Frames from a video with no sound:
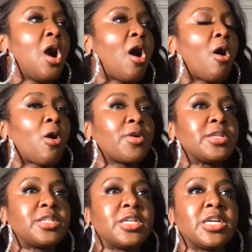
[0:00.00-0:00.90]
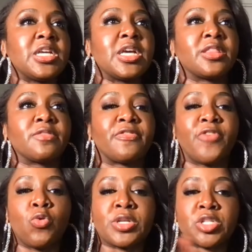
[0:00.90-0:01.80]
R and D and the
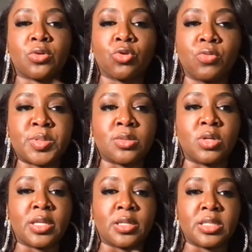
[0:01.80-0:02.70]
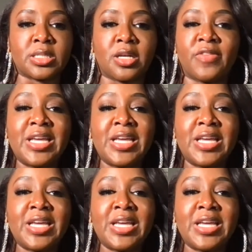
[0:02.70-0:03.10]
focus groups and all that other stuff.